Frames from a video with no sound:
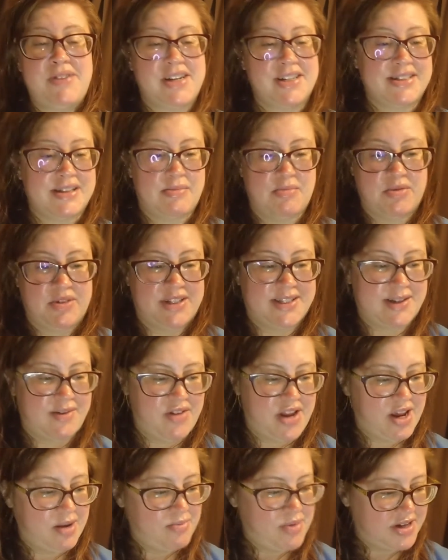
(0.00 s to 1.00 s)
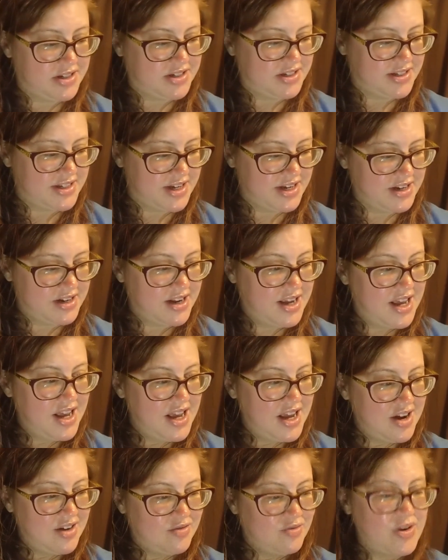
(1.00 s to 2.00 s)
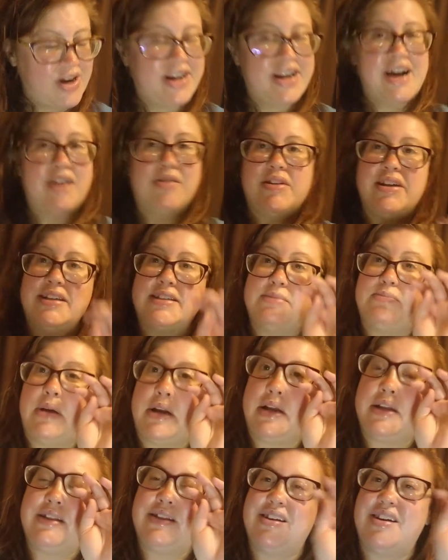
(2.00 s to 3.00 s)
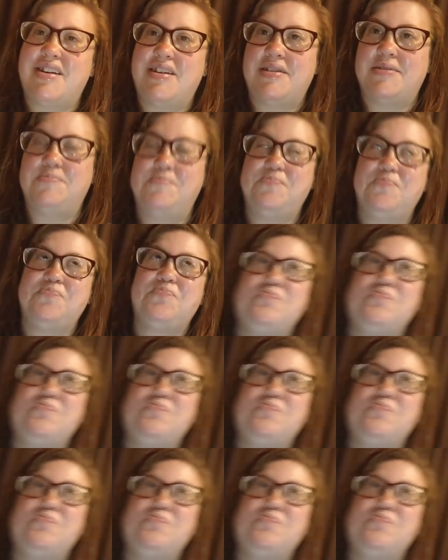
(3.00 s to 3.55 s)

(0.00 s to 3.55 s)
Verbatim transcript: because I'm only seventy-eight pages in. Right now he's been in the